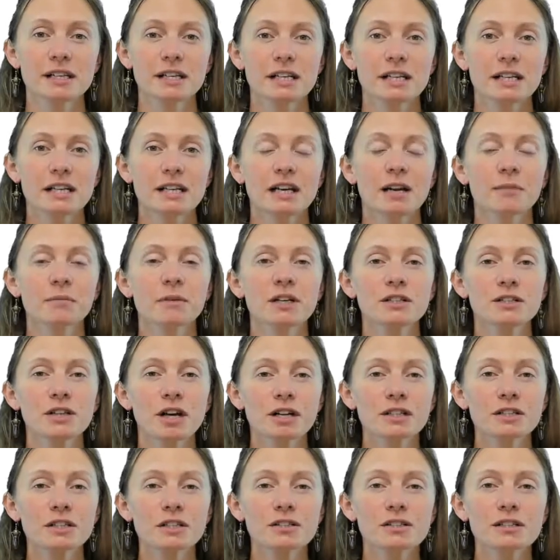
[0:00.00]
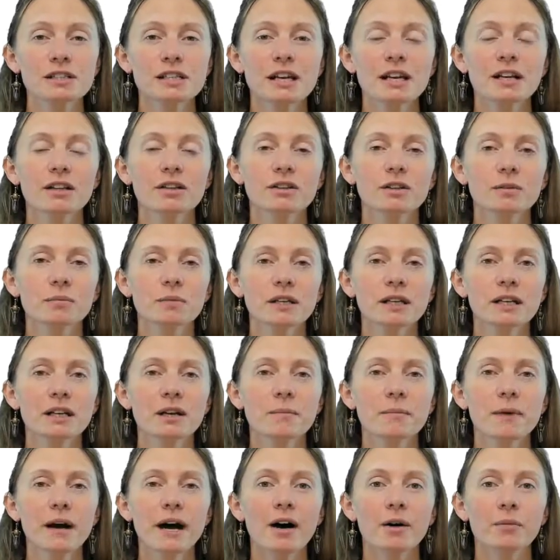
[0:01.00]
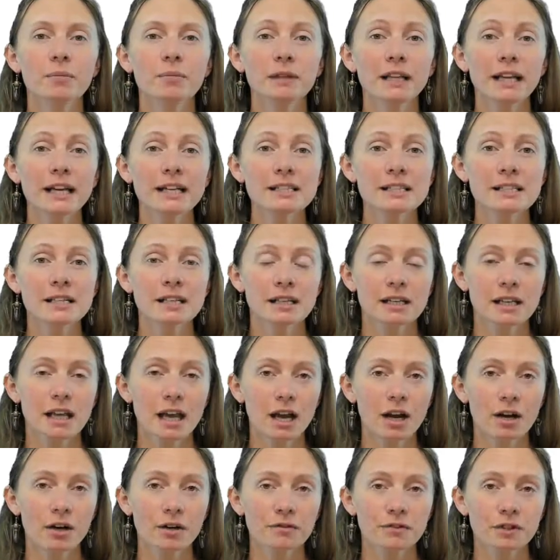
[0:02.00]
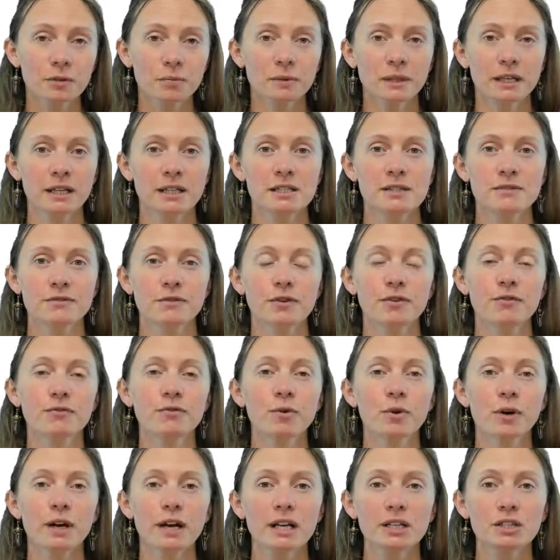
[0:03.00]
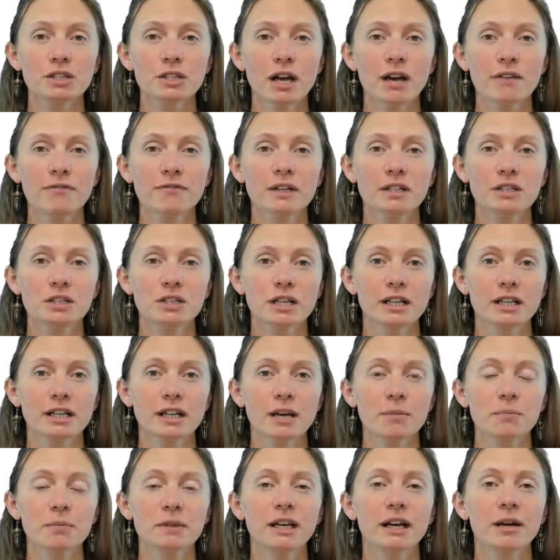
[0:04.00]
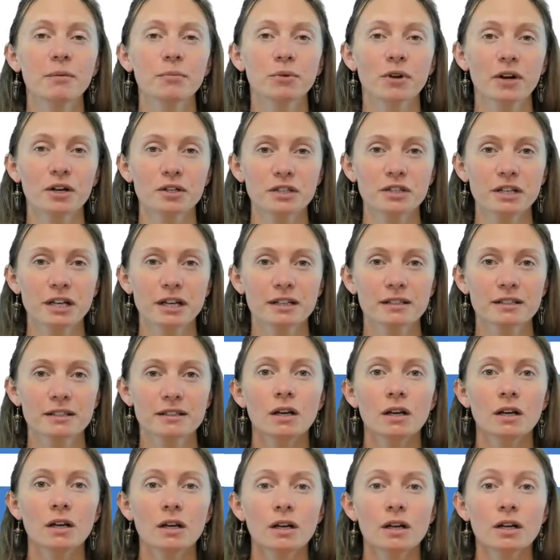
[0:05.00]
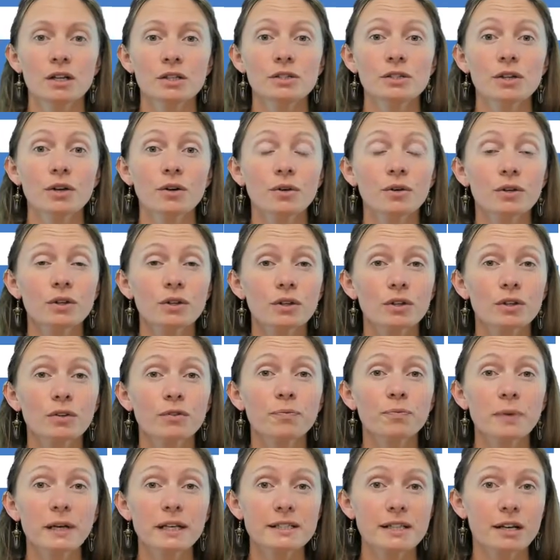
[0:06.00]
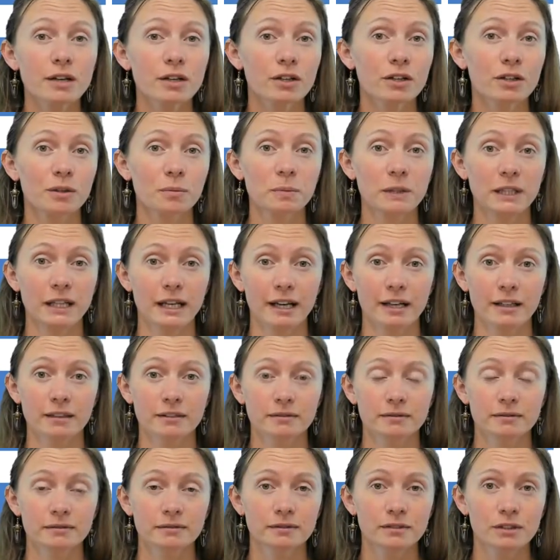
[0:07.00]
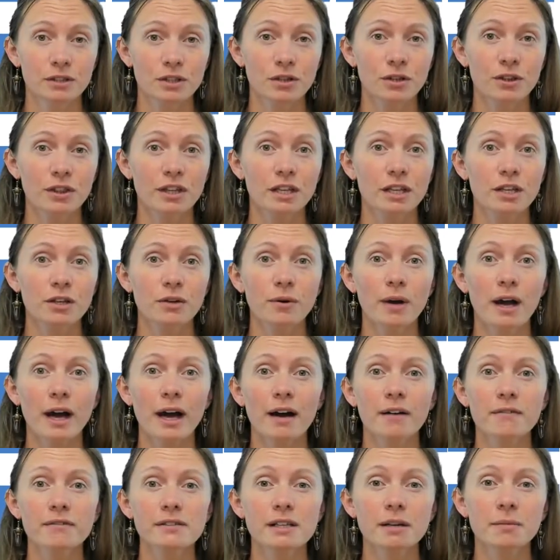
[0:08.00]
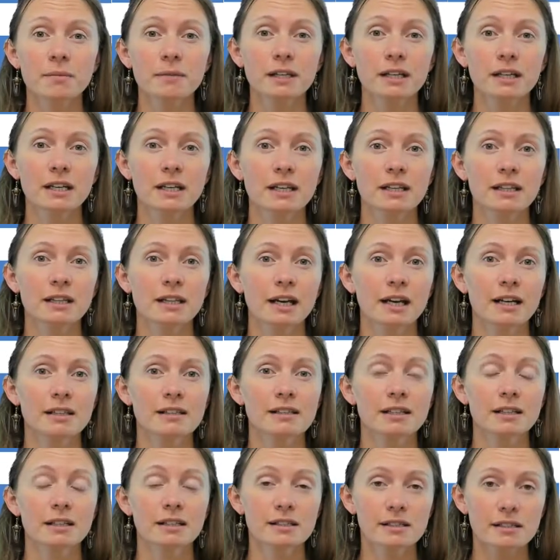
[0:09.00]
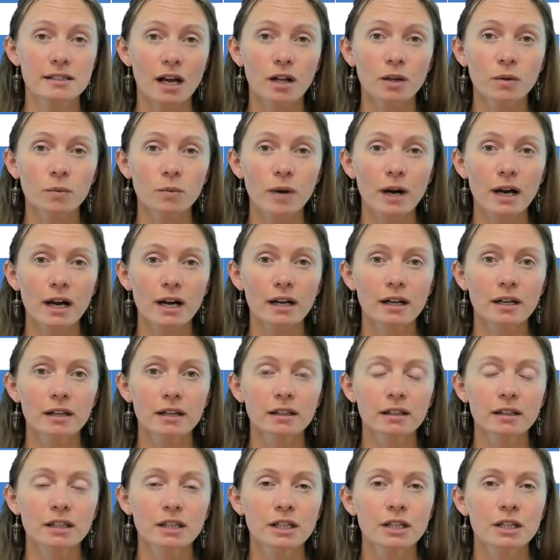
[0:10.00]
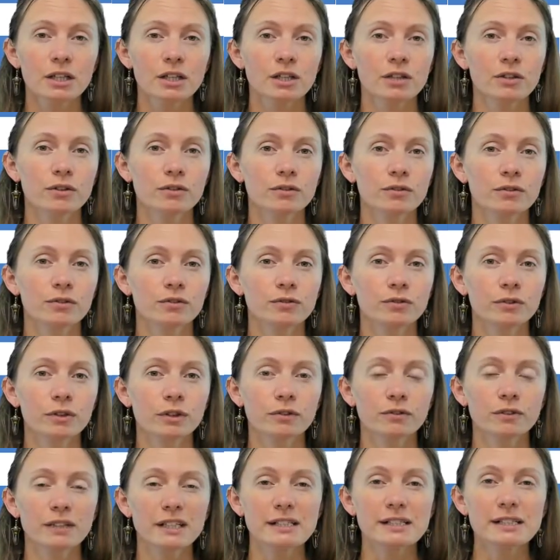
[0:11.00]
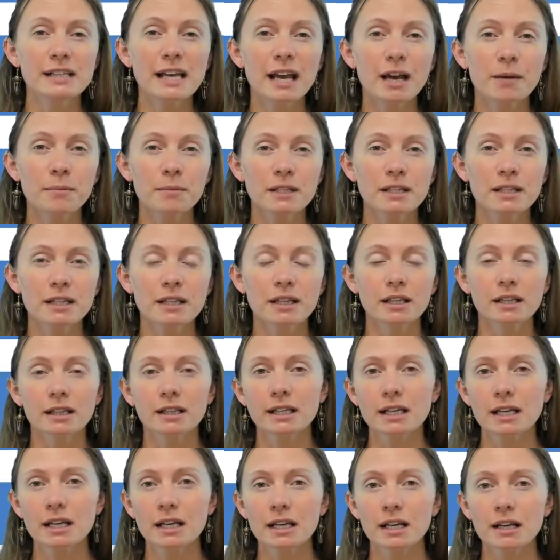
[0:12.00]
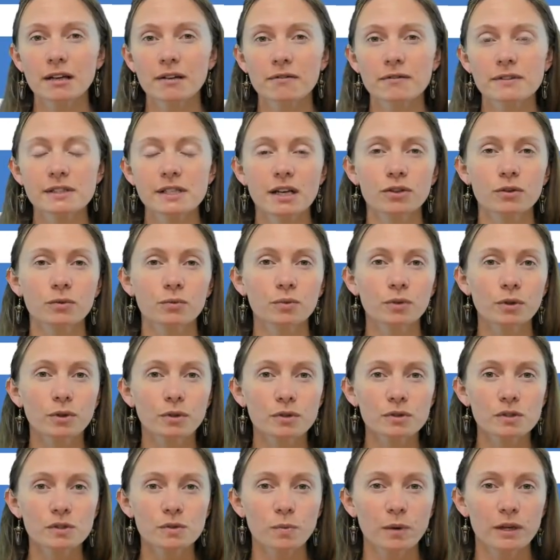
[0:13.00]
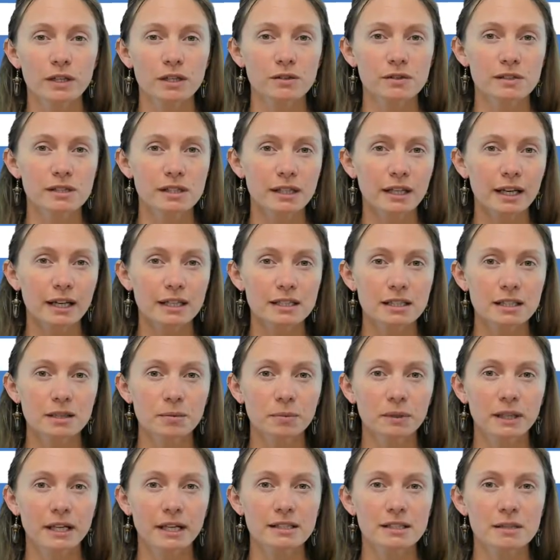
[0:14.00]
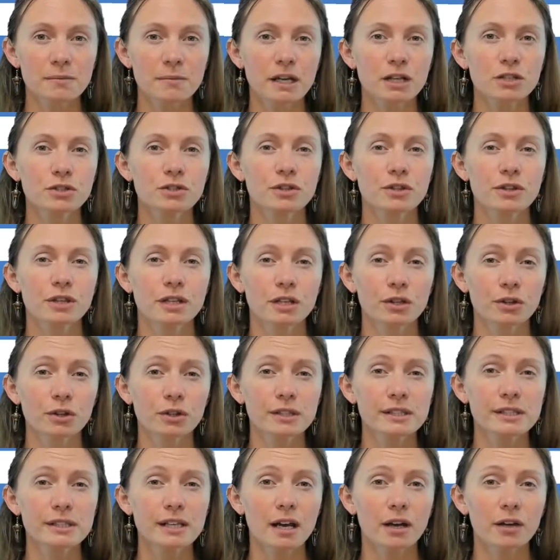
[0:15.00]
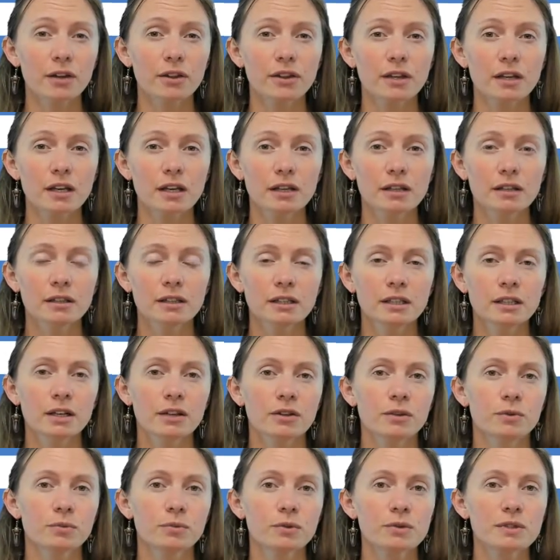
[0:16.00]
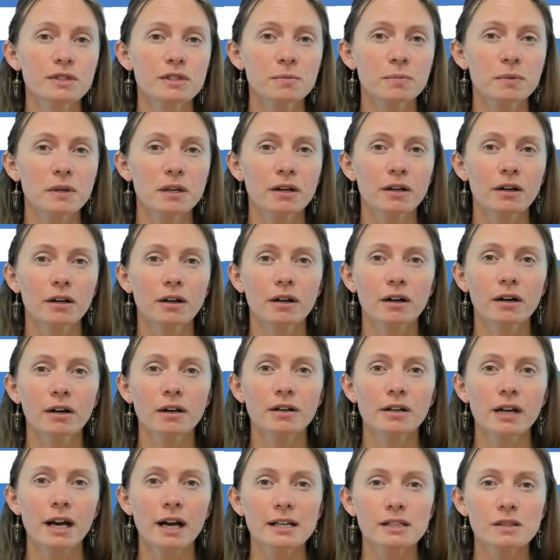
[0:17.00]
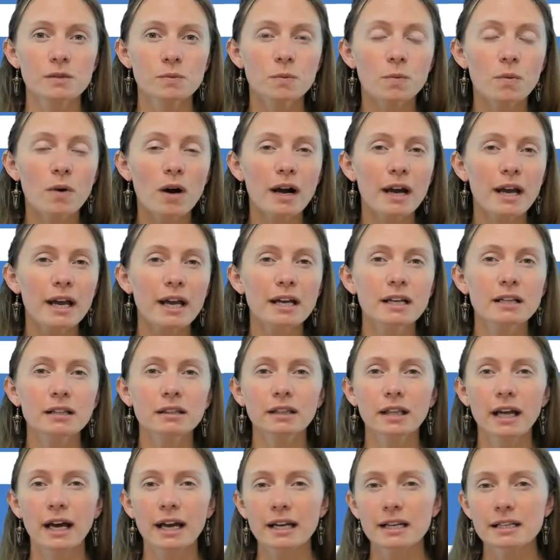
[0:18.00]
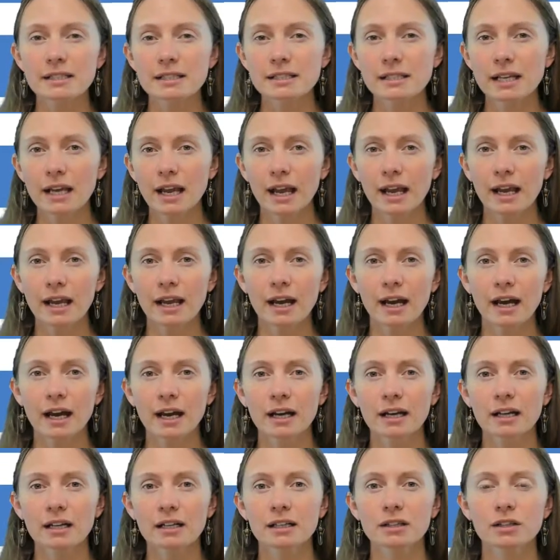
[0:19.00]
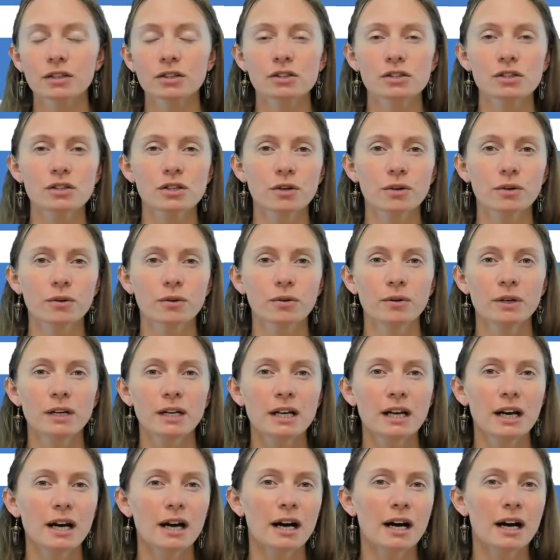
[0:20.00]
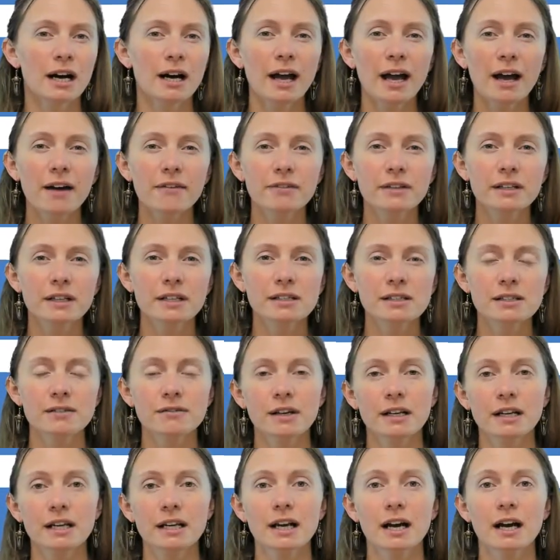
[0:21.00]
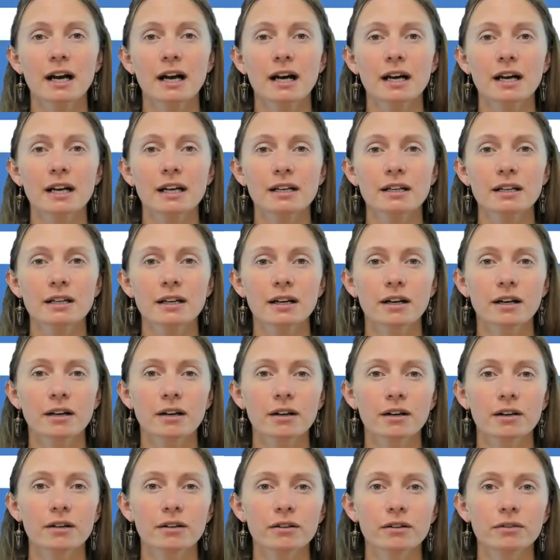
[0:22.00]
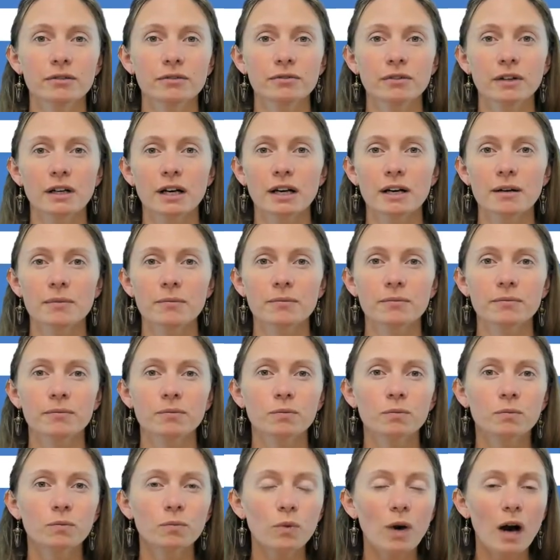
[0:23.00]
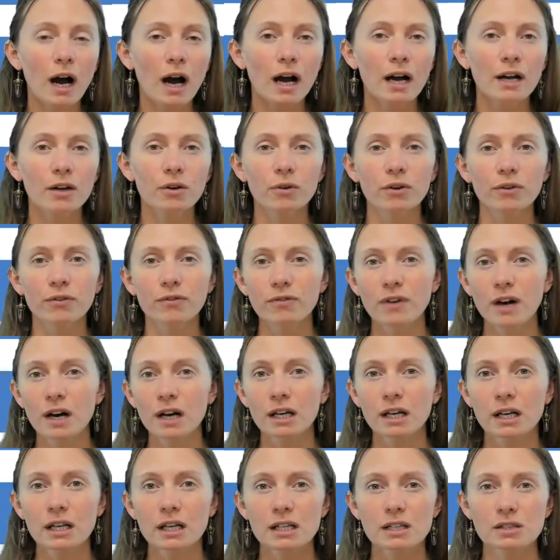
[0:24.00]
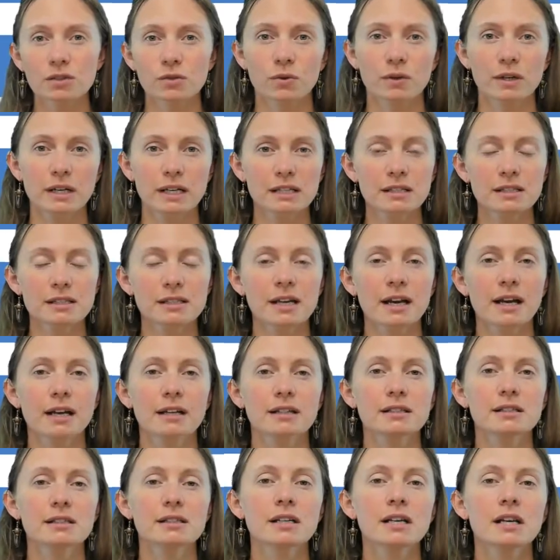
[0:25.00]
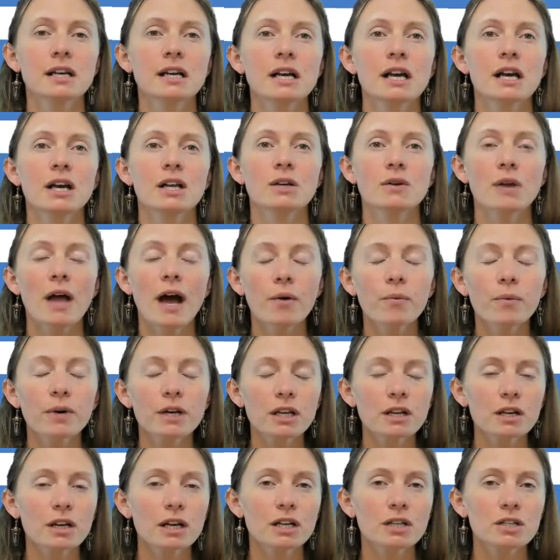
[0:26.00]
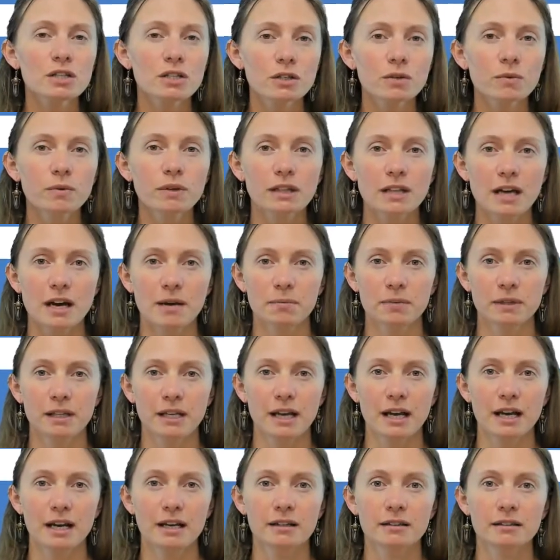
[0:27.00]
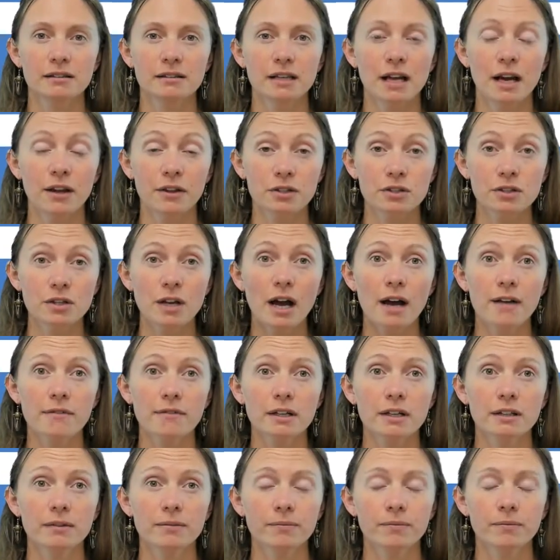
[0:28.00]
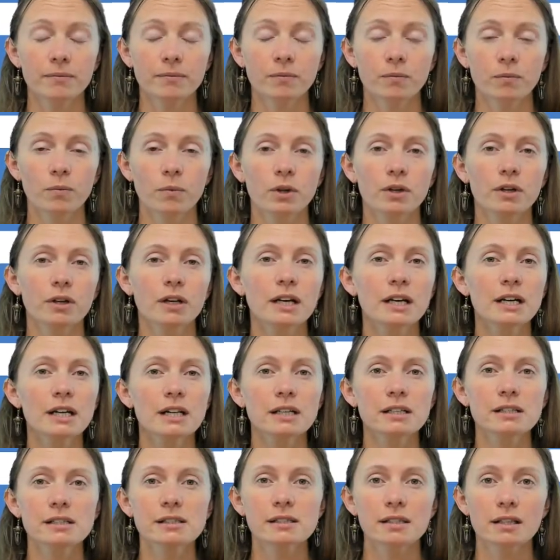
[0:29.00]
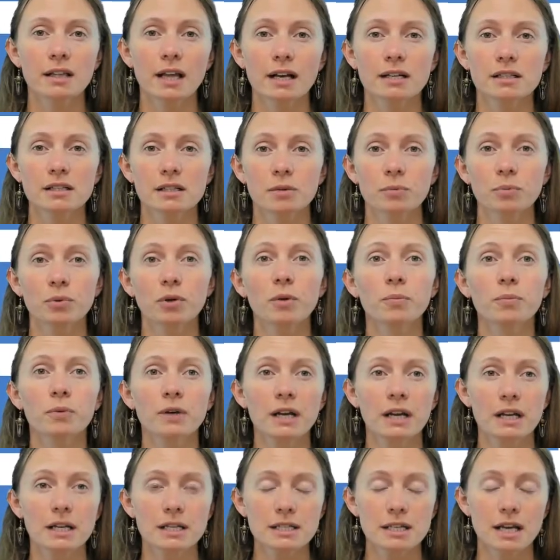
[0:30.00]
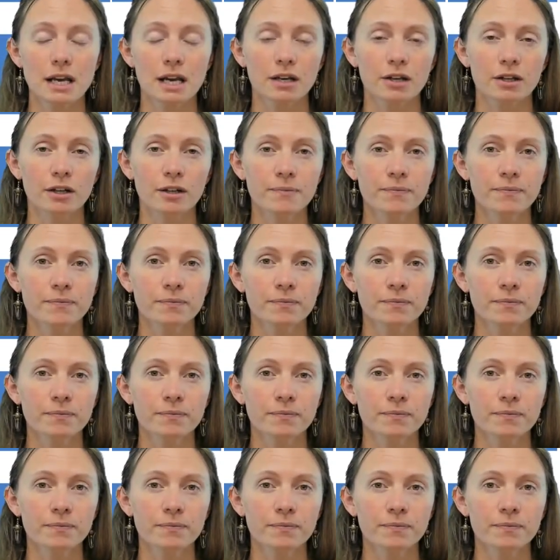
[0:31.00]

And I'm going to talk to you today a little bit about planting and care of your plants for the 4-H FNGLA Plant Project. So you've picked out a good plant. You think you have something that's going to sell well. You've examined the leaves and the roots when you selected the plant to make sure that it looks healthy. The roots appear nice white, light tan. There's no evidence of any kind of rot or fungus or insects. Now, what are you going to do with that plant now that you have it? Well, you're going to need to select an appropriate container.